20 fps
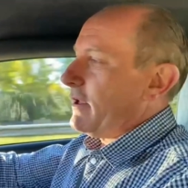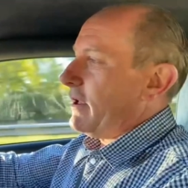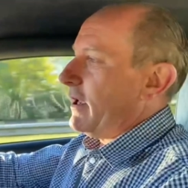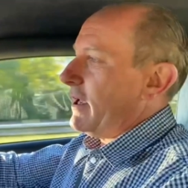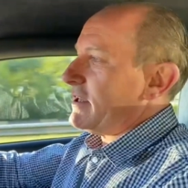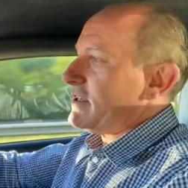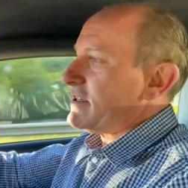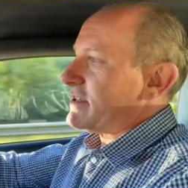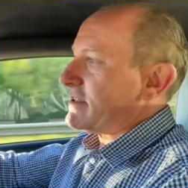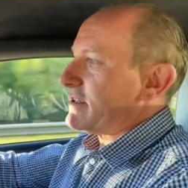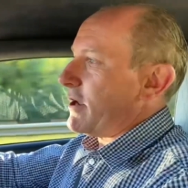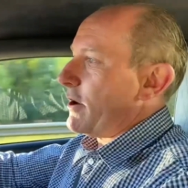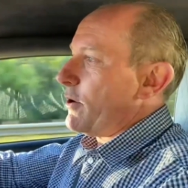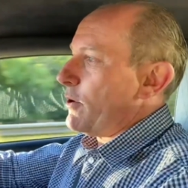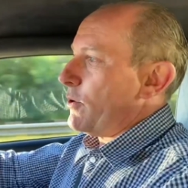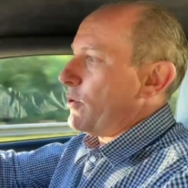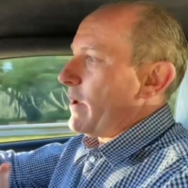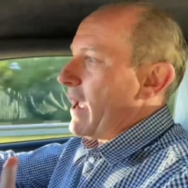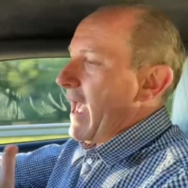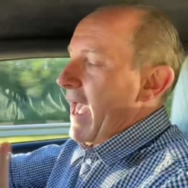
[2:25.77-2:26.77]
It's
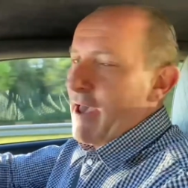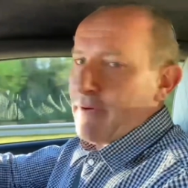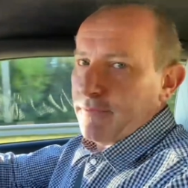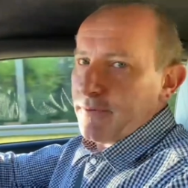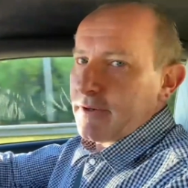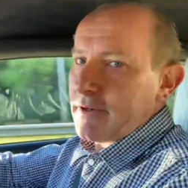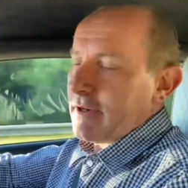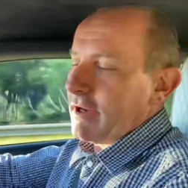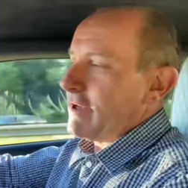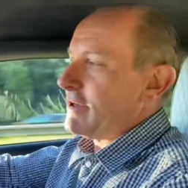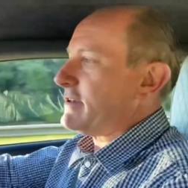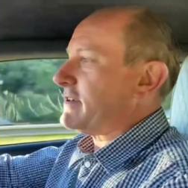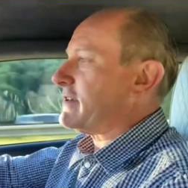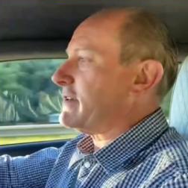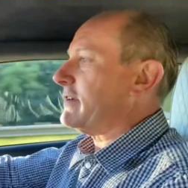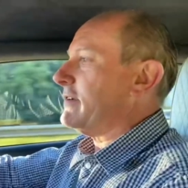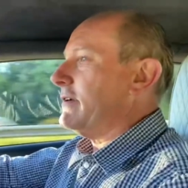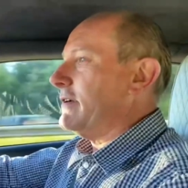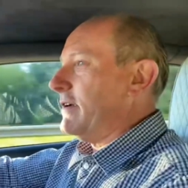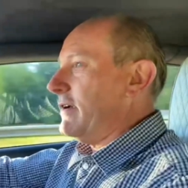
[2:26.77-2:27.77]
so
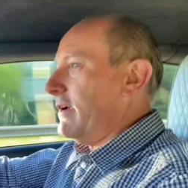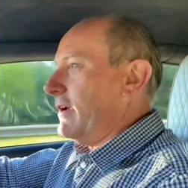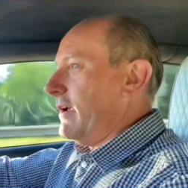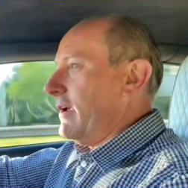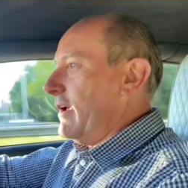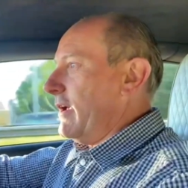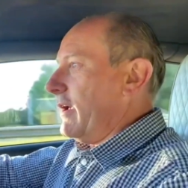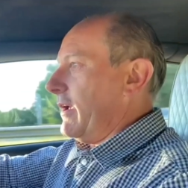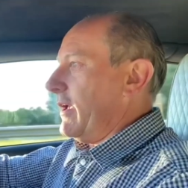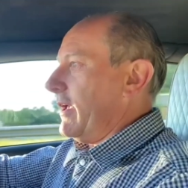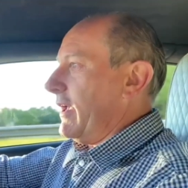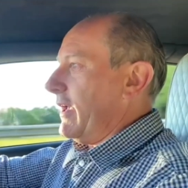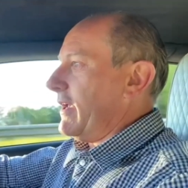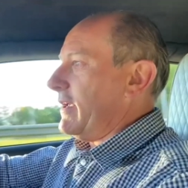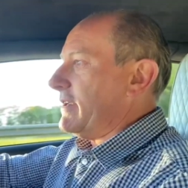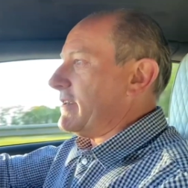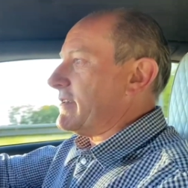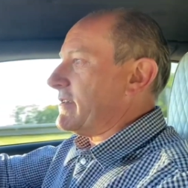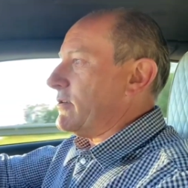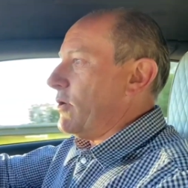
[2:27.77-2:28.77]
effortless,
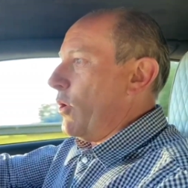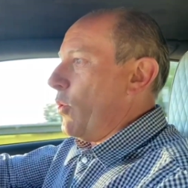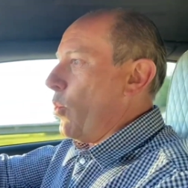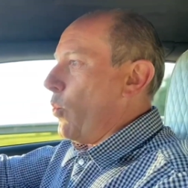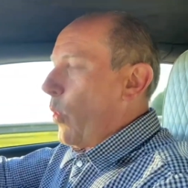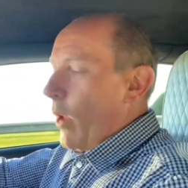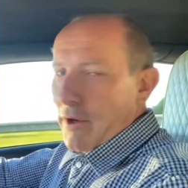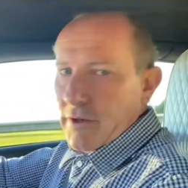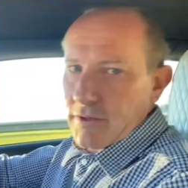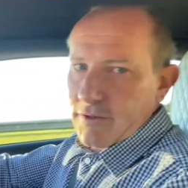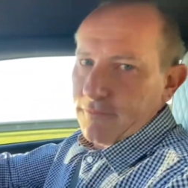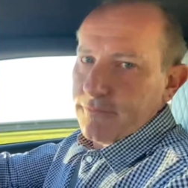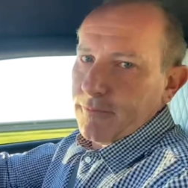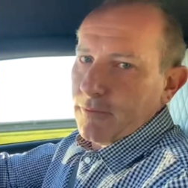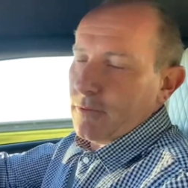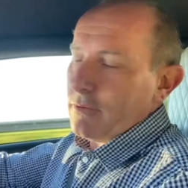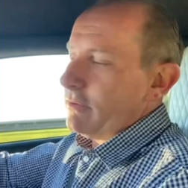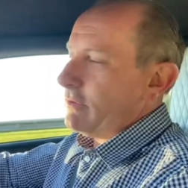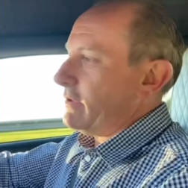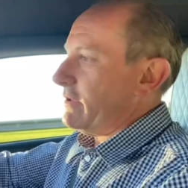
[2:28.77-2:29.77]
it's
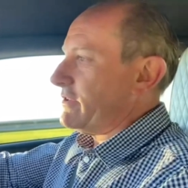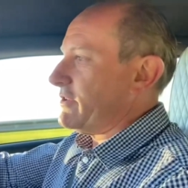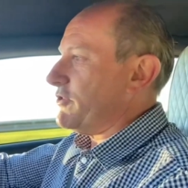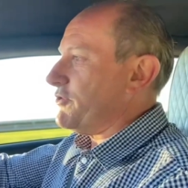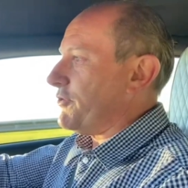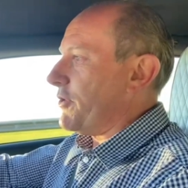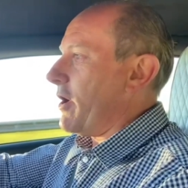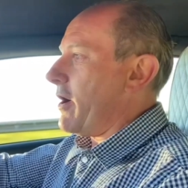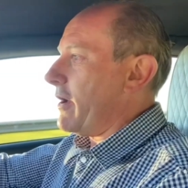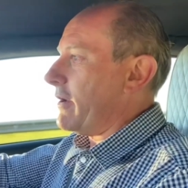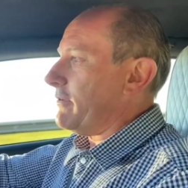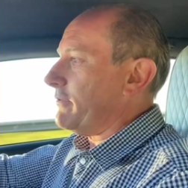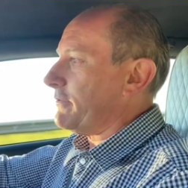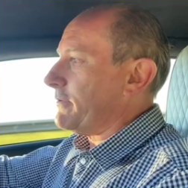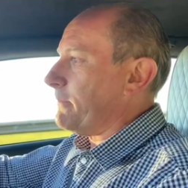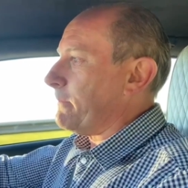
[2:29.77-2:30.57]
wonderful to drive.